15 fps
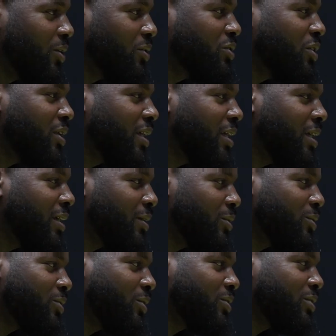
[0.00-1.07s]
Who's going to eat?
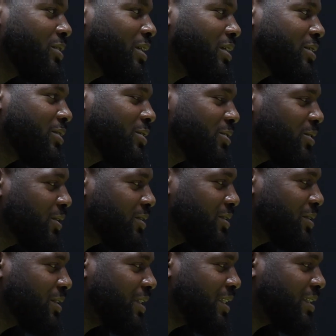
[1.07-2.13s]
Who's going to do this? Who's going to
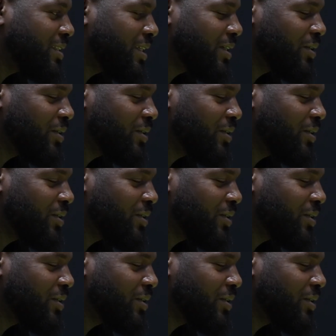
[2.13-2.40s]
do this?